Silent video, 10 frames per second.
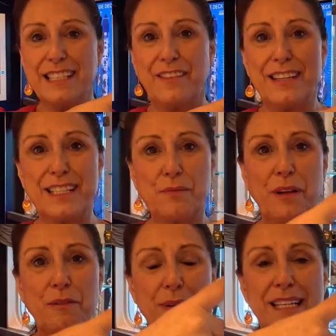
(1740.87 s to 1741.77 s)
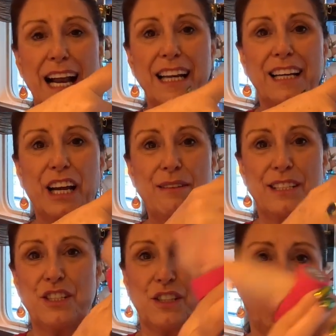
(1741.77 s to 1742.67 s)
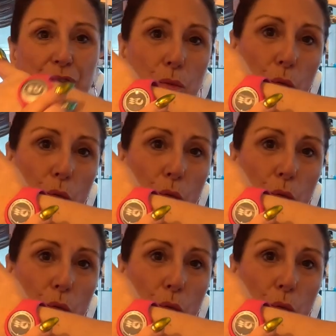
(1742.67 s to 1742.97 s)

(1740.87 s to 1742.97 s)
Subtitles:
So this is where the medallion goes into sort of a